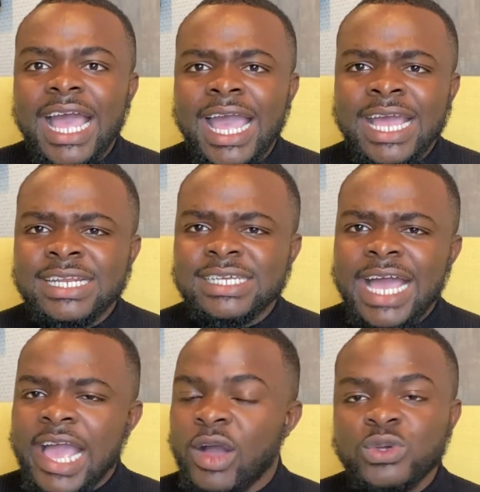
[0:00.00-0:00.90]
and
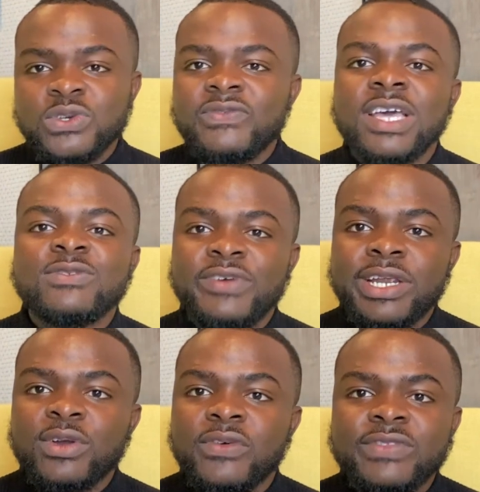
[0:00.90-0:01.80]
I also felt very
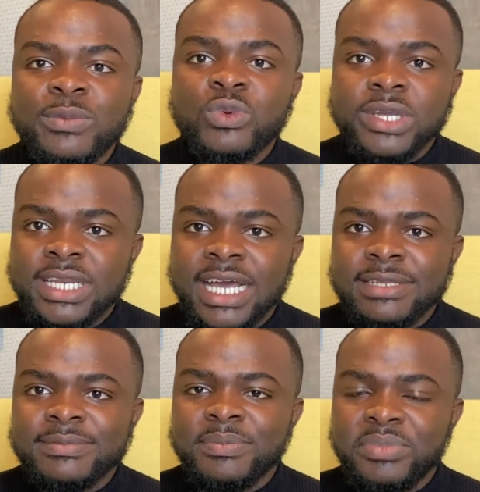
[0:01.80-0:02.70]
comfortable with
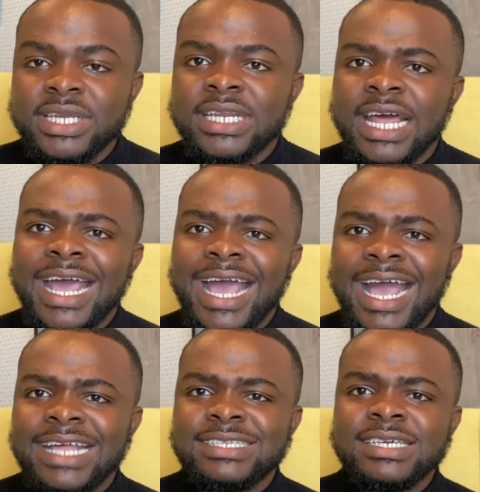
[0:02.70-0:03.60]
that, being that
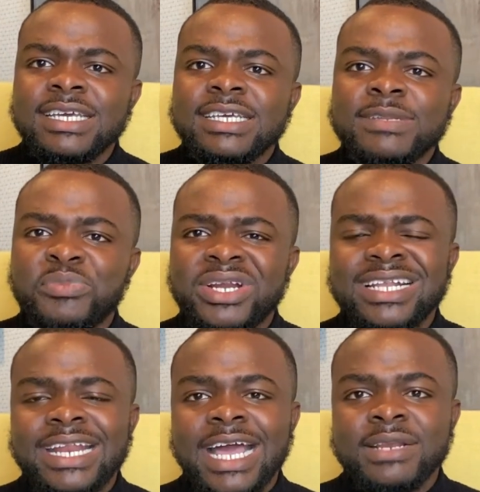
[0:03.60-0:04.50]

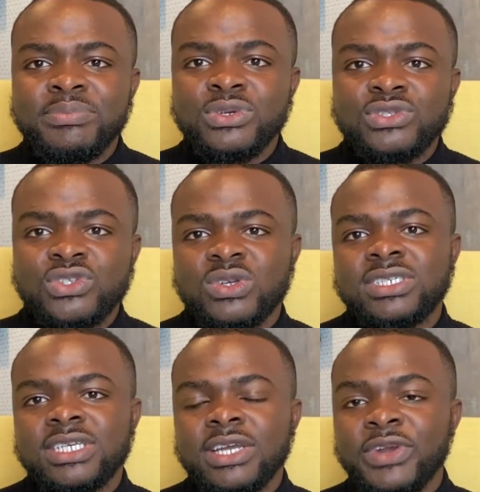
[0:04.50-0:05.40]
Breakline had built
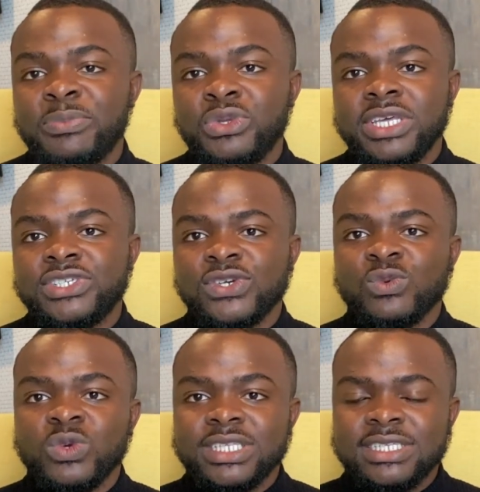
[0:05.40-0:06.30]
such a
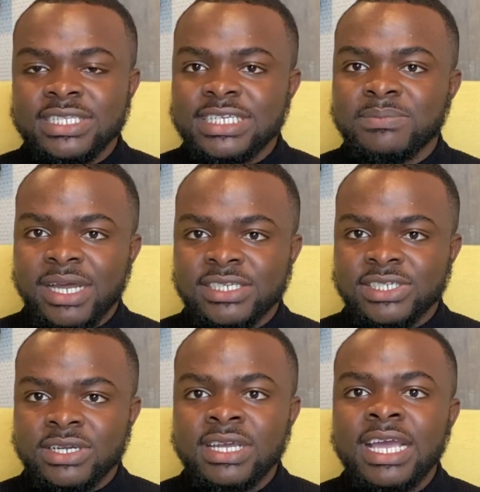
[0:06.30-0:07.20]
reputation with this
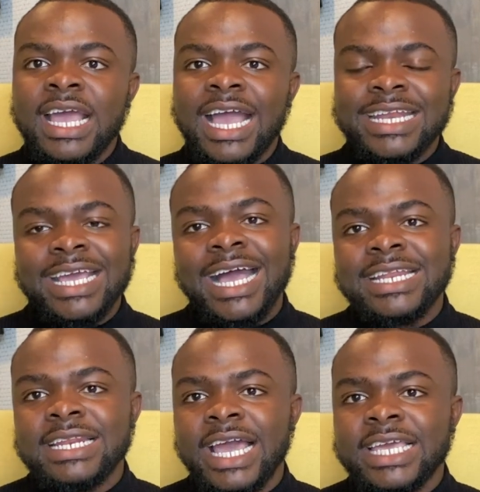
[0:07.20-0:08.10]
manager, and they
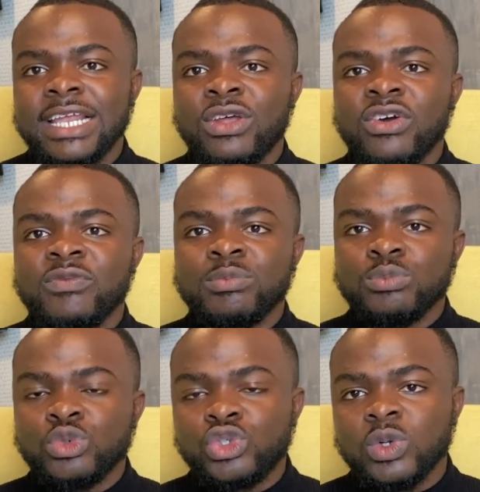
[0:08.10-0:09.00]
had like a lot of
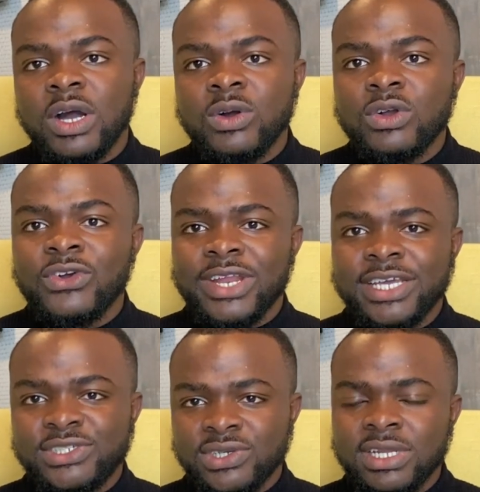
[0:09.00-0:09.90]
mutual
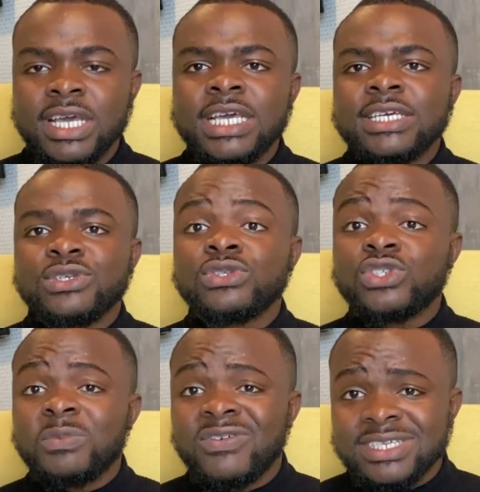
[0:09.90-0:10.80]
connection. So
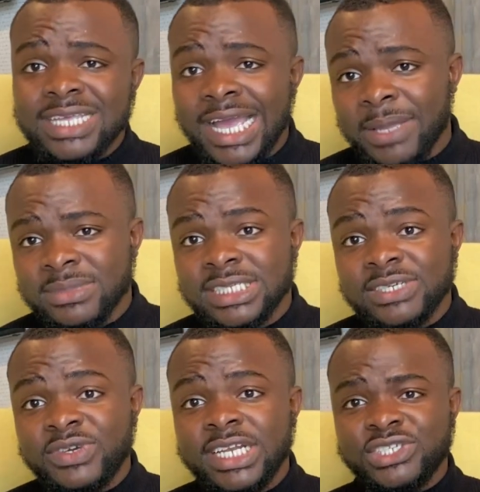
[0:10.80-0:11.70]
some of the time, the
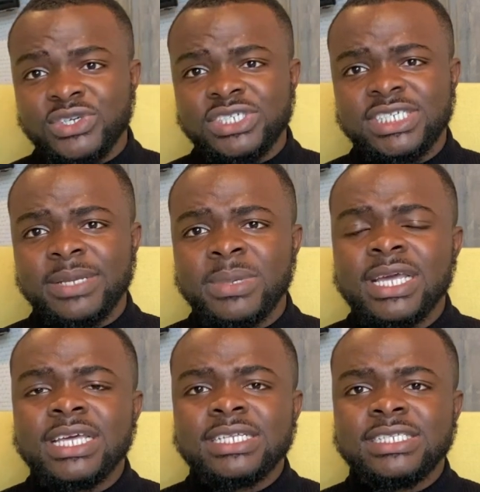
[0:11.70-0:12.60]
relationship,
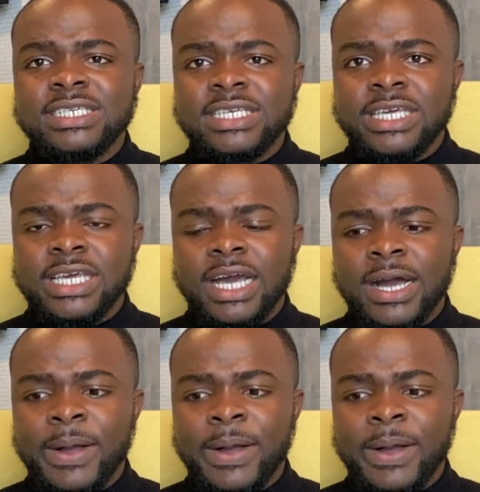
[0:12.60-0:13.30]
the